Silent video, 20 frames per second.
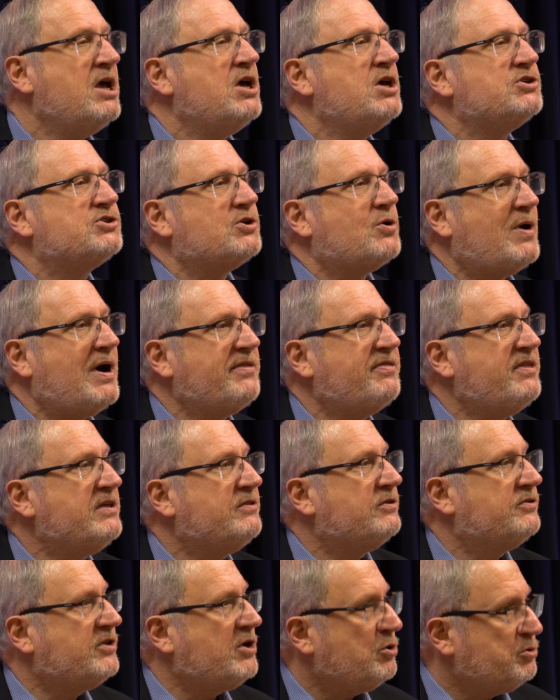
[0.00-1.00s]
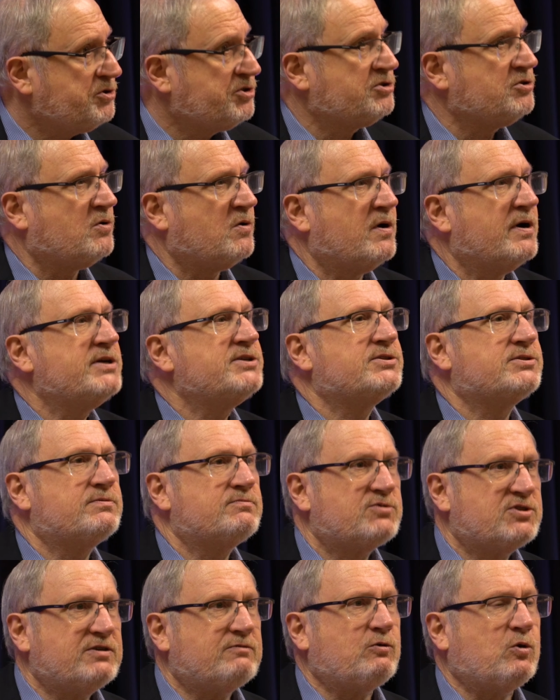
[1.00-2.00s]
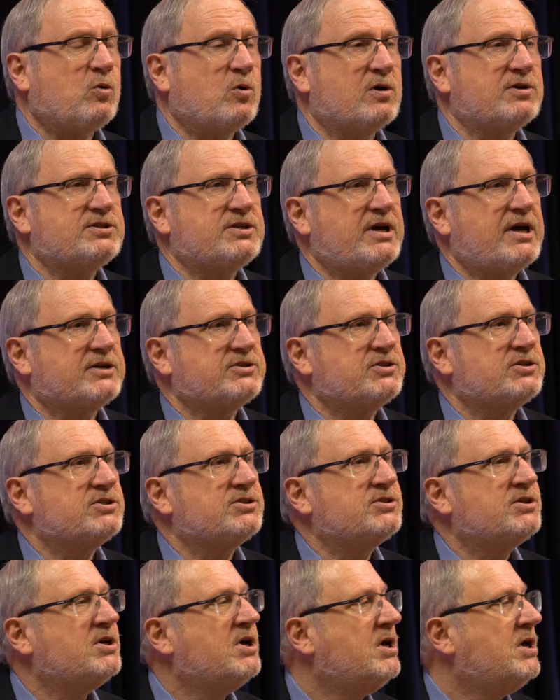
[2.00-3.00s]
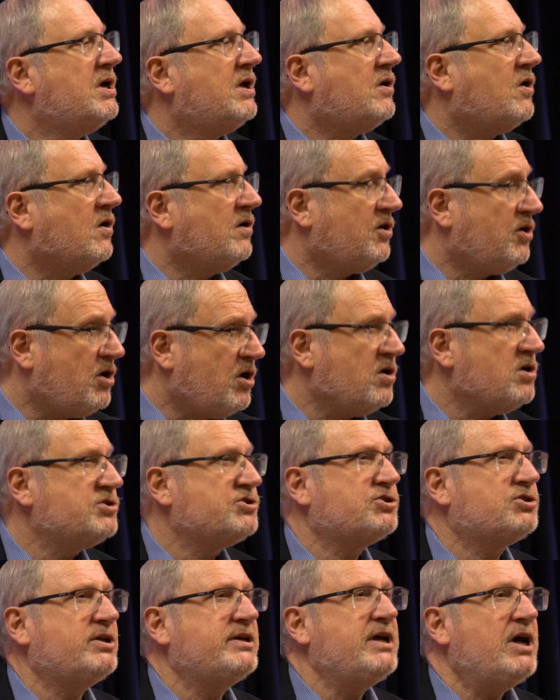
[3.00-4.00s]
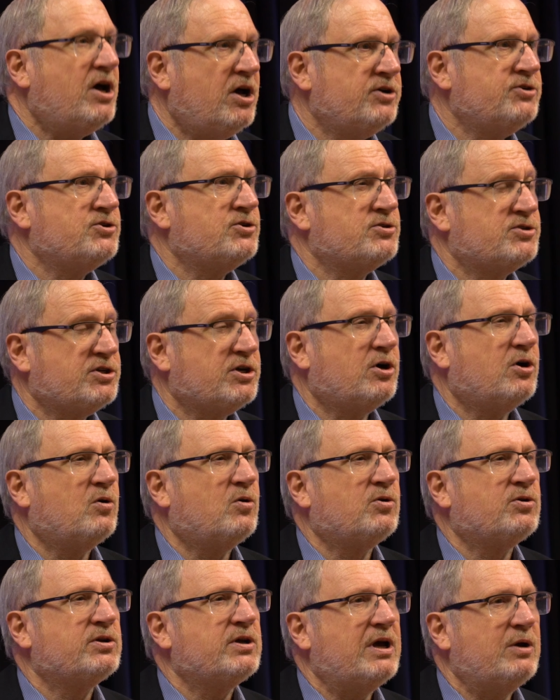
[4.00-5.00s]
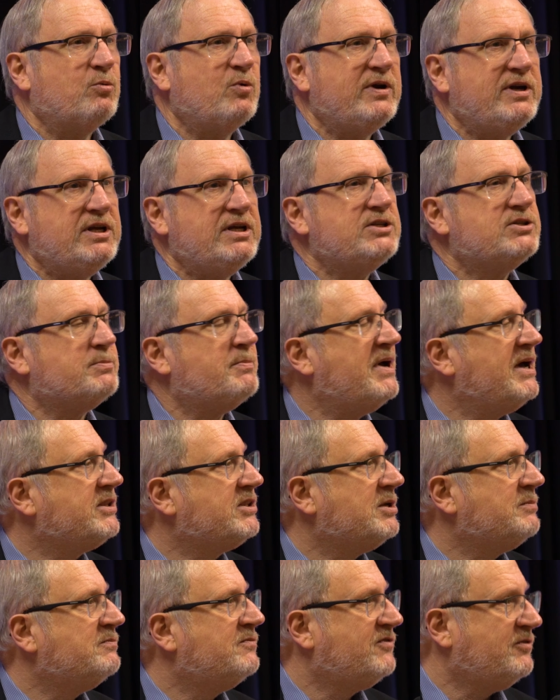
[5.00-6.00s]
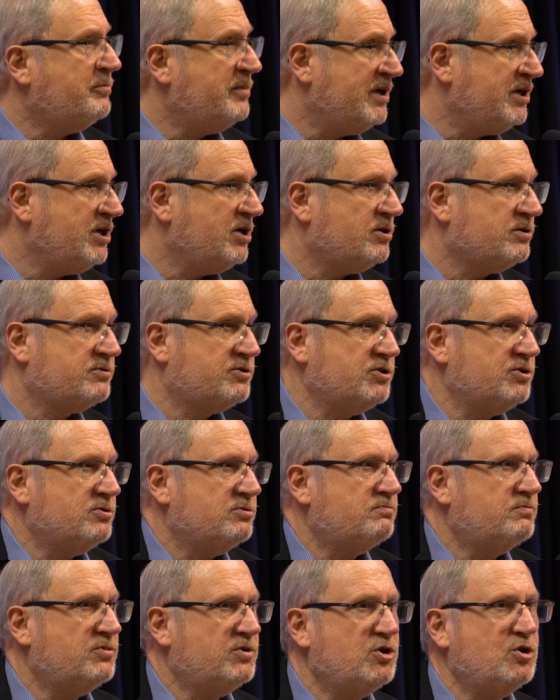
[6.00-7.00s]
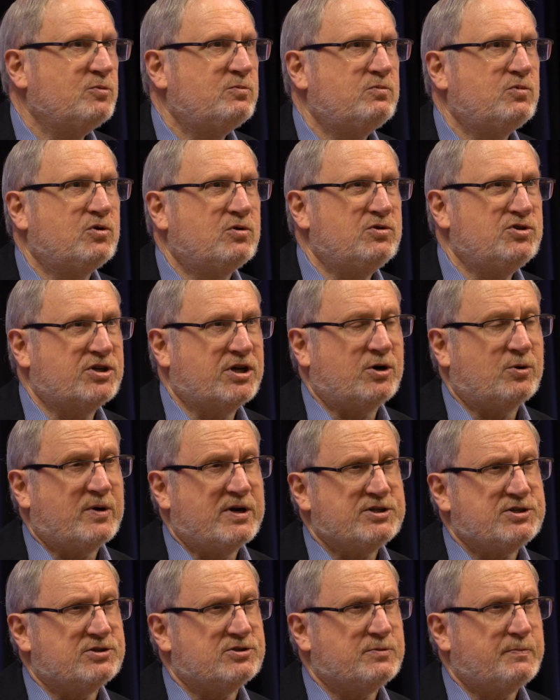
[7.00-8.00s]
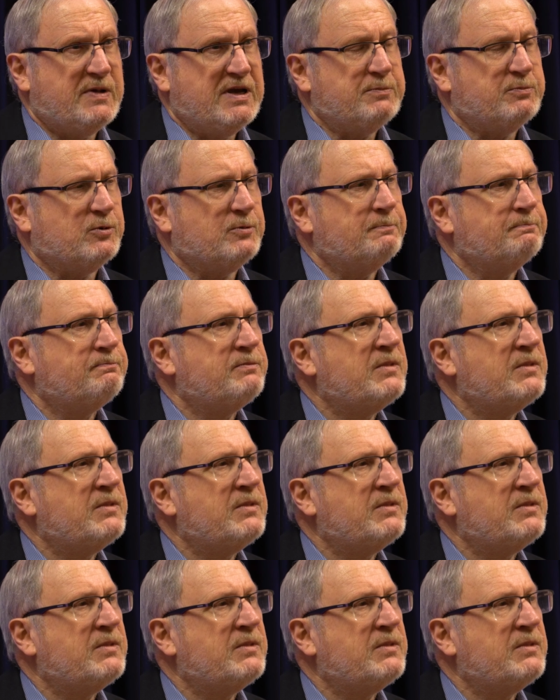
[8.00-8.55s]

So I think that those stories, Civil War in Texas, are largely undertold, and we need to make them familiar to new generations of people.